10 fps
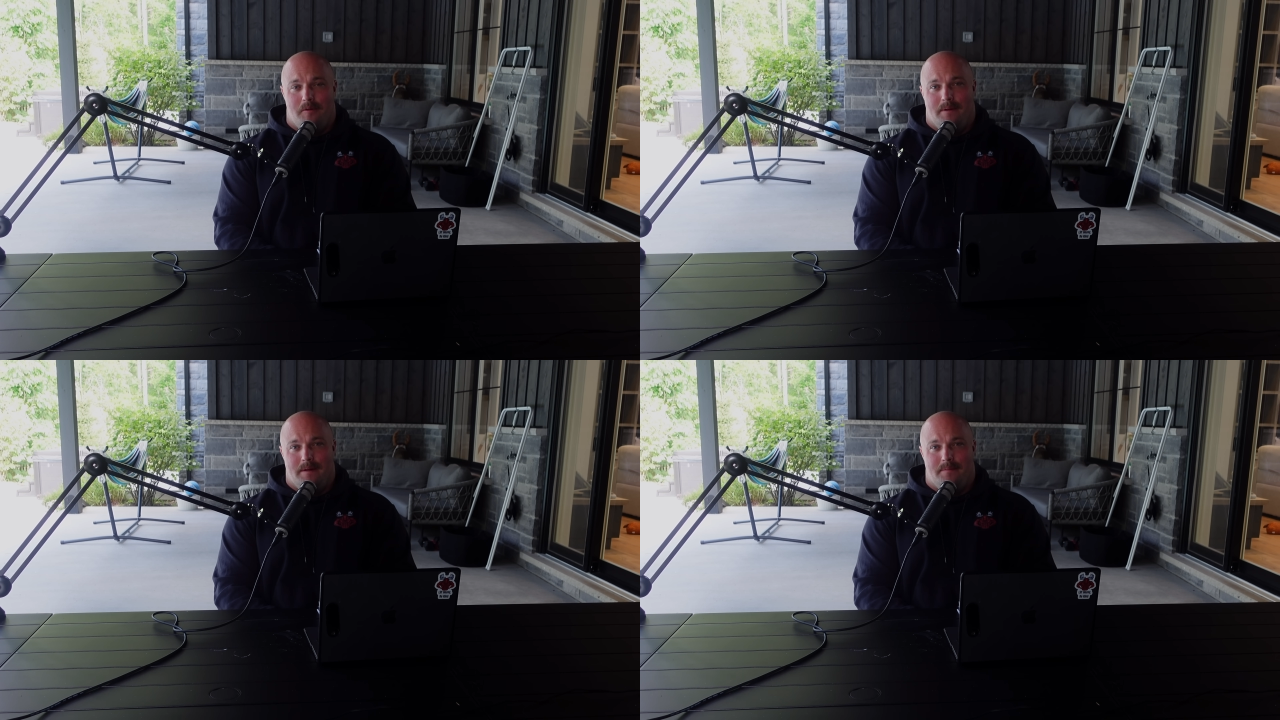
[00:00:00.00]

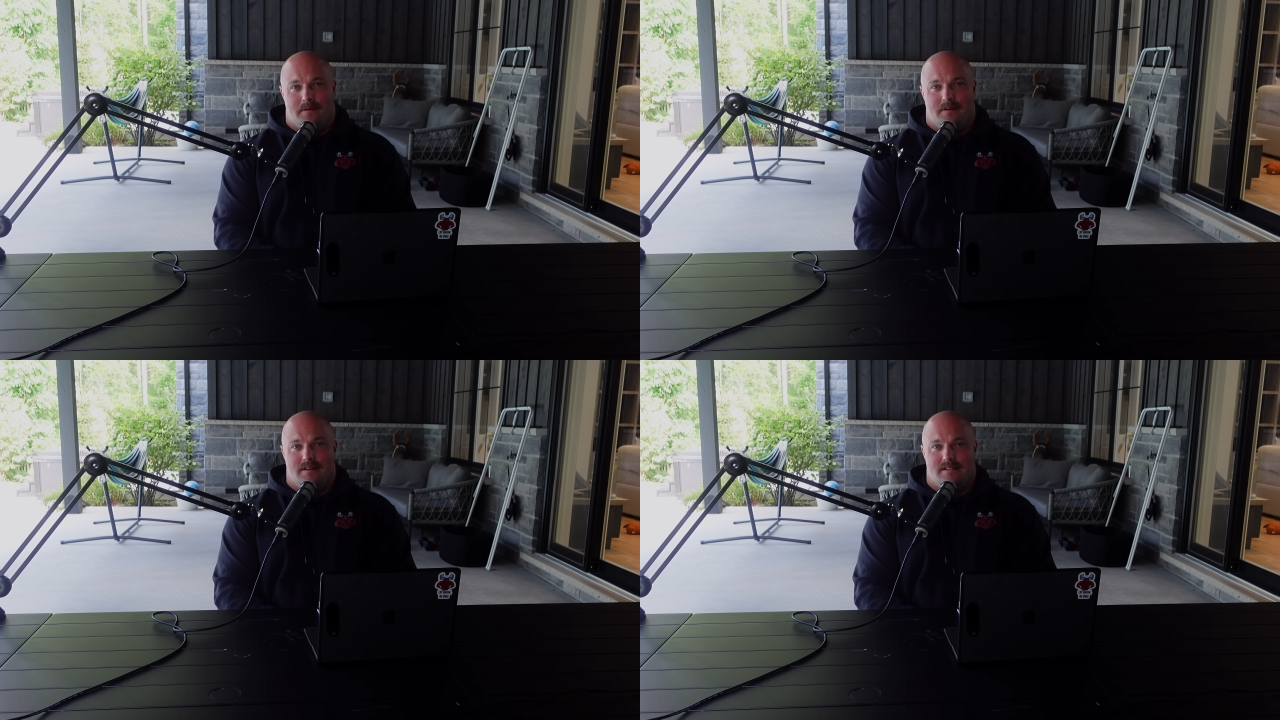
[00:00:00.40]

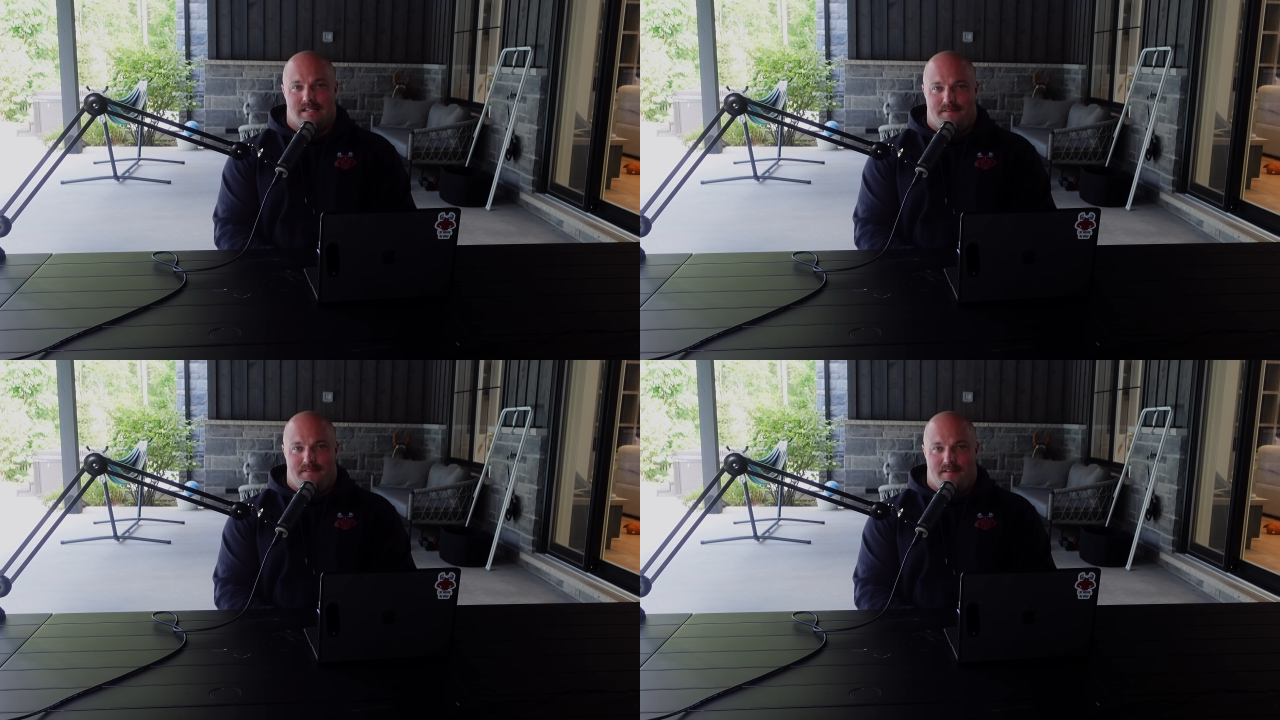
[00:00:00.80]
people to
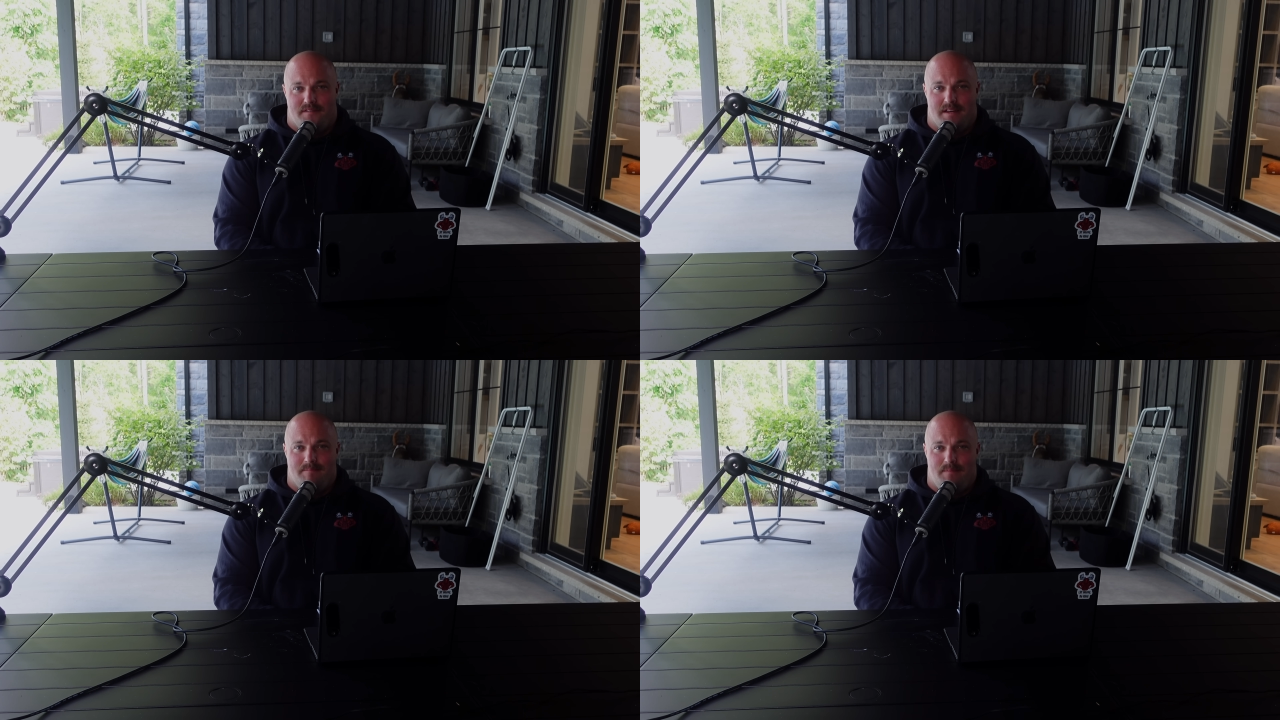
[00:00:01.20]
lift
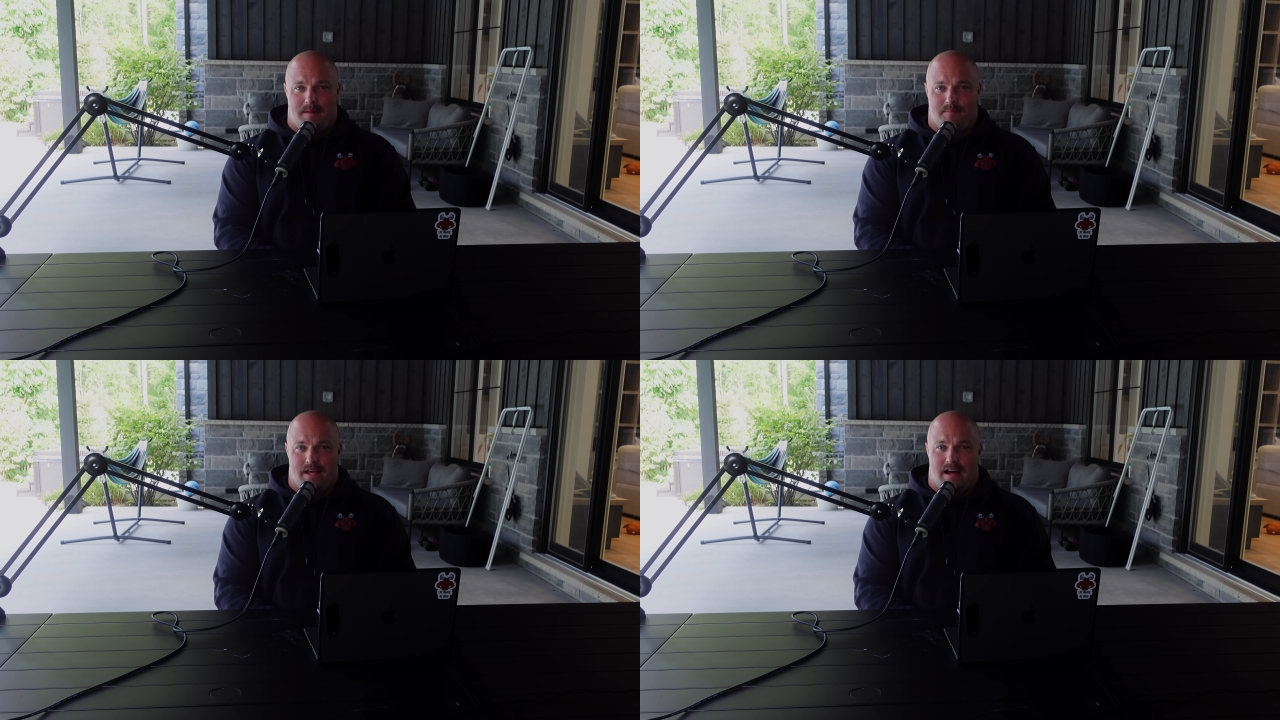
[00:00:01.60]
heavy
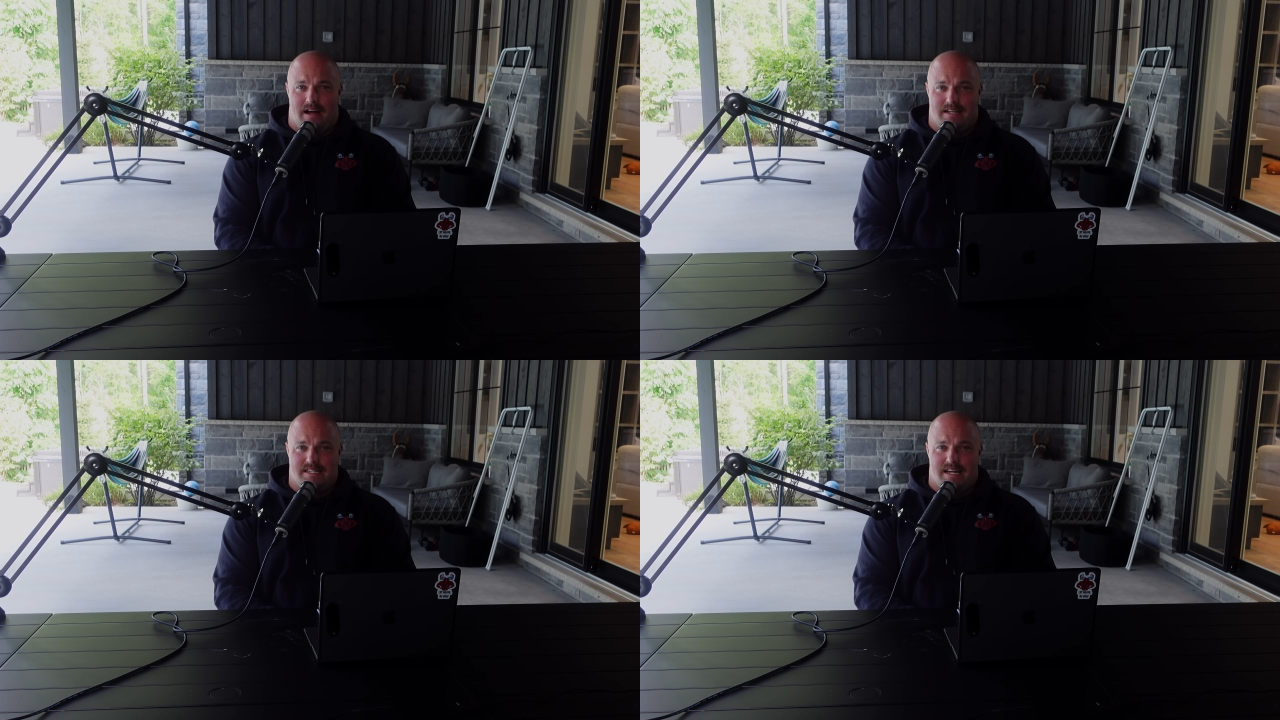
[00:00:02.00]
and be
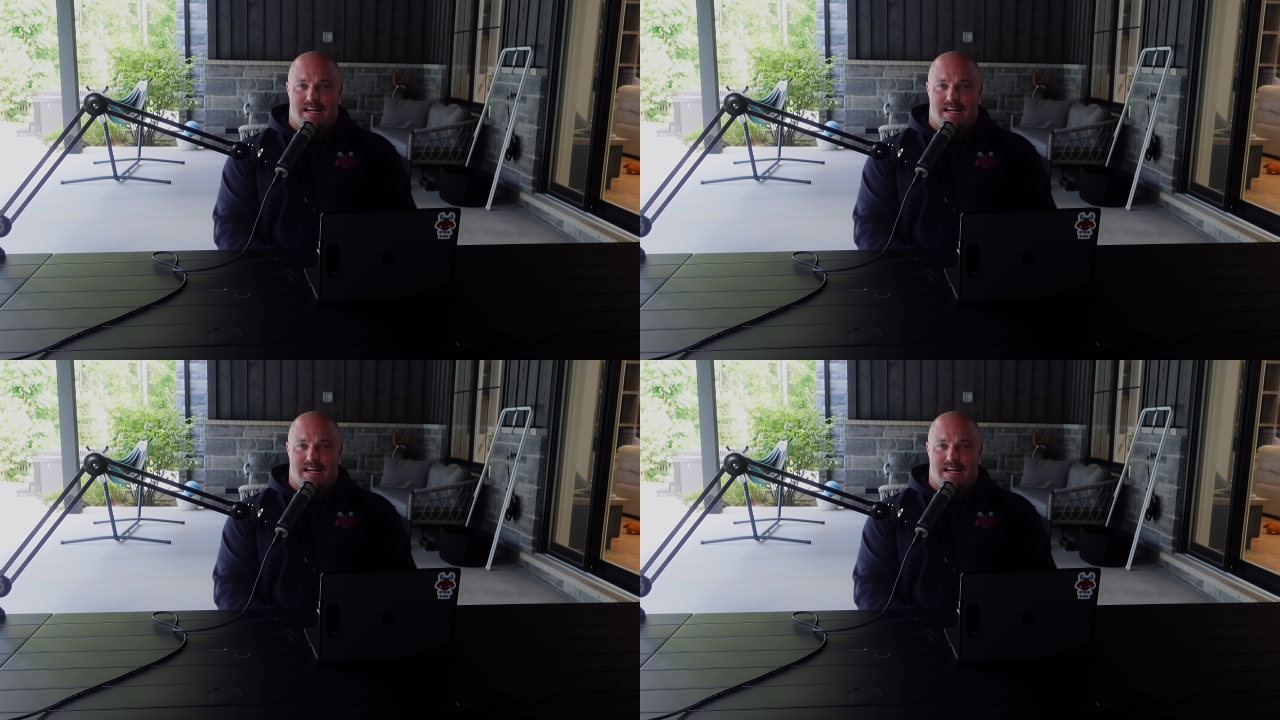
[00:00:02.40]
kind.